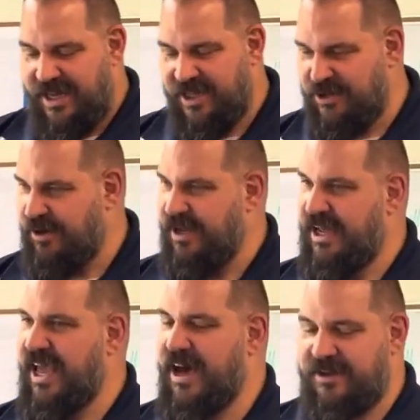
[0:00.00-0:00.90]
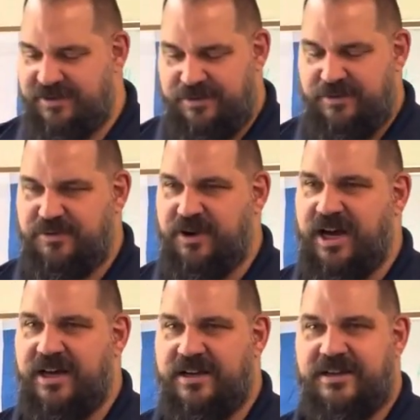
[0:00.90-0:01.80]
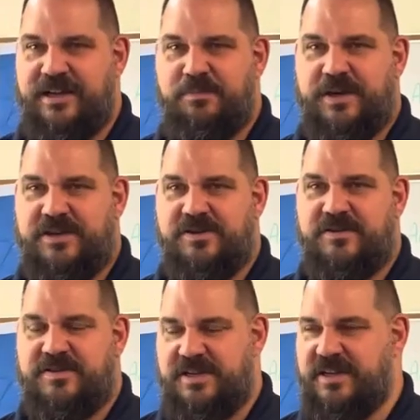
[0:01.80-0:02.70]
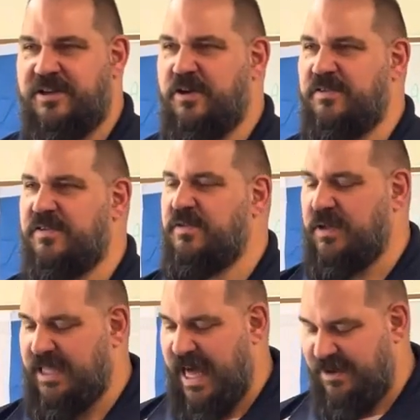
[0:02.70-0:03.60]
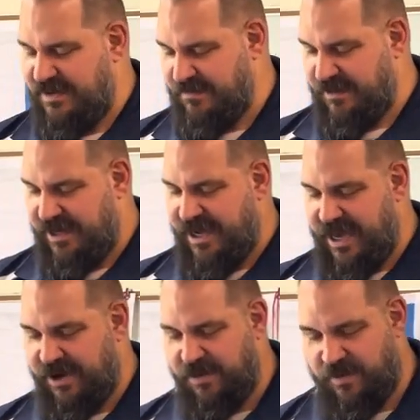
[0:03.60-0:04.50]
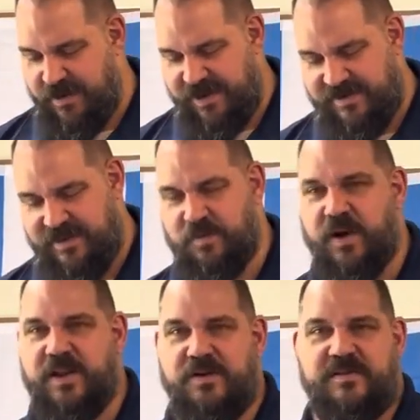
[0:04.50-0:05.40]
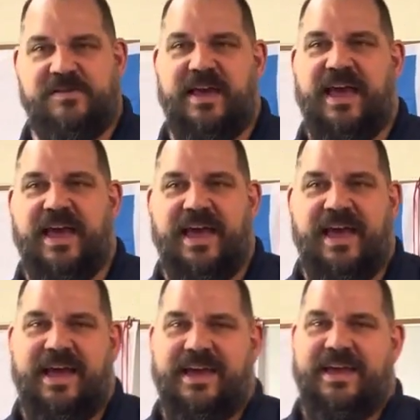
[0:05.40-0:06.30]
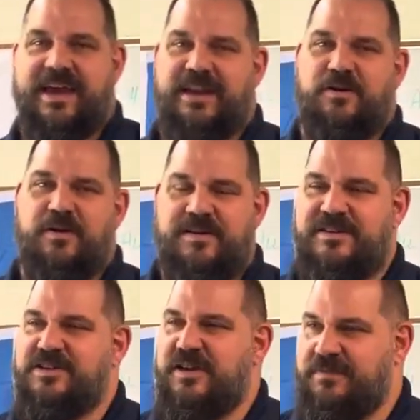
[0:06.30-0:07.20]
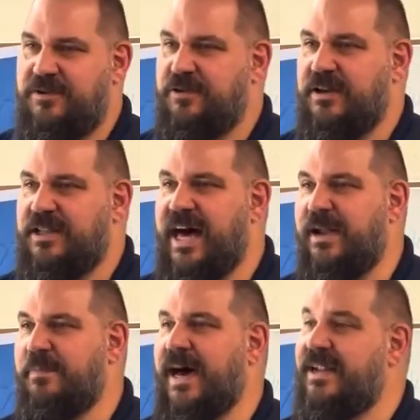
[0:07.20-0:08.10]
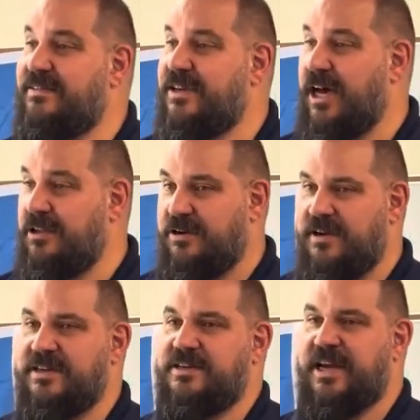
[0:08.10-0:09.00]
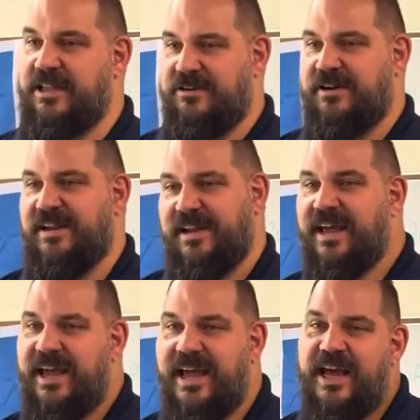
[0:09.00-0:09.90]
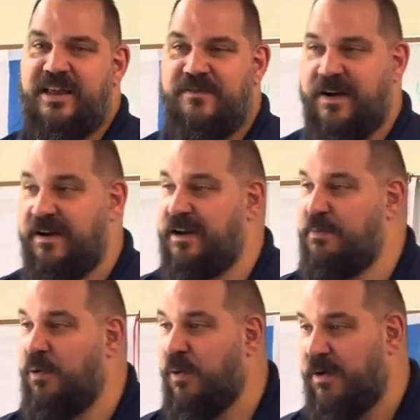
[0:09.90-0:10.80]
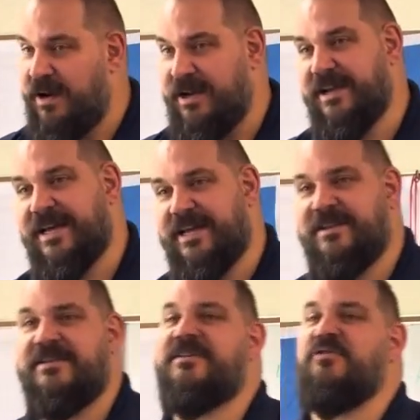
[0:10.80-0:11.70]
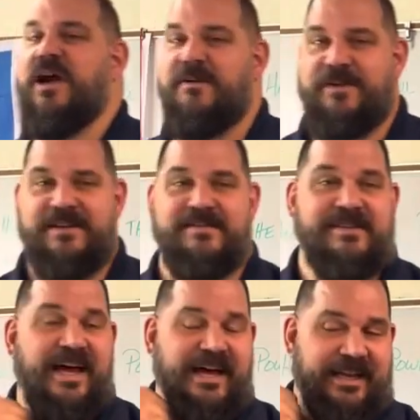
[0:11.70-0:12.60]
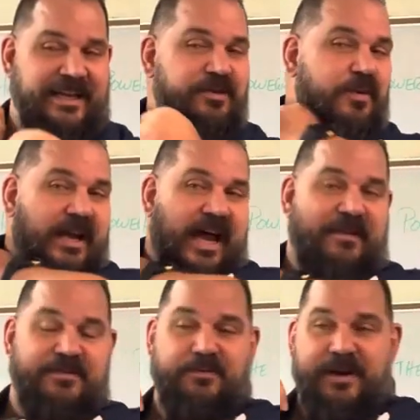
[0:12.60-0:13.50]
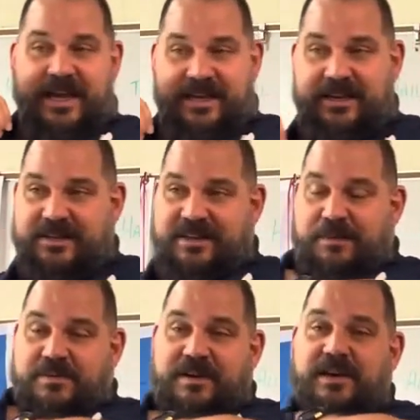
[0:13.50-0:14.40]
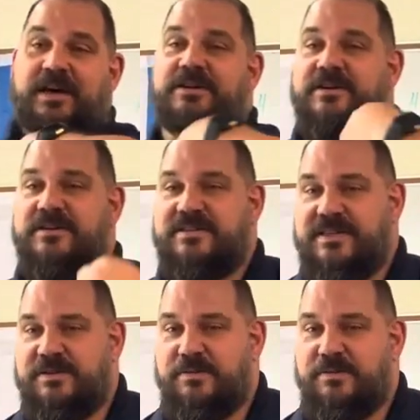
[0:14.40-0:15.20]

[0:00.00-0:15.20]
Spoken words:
learning how to draw neat pictures. It goes into a lot of different categories. And one of those categories that you have to learn a lot about is color, because color is very important in graphic design, and you want to have the right types of colors and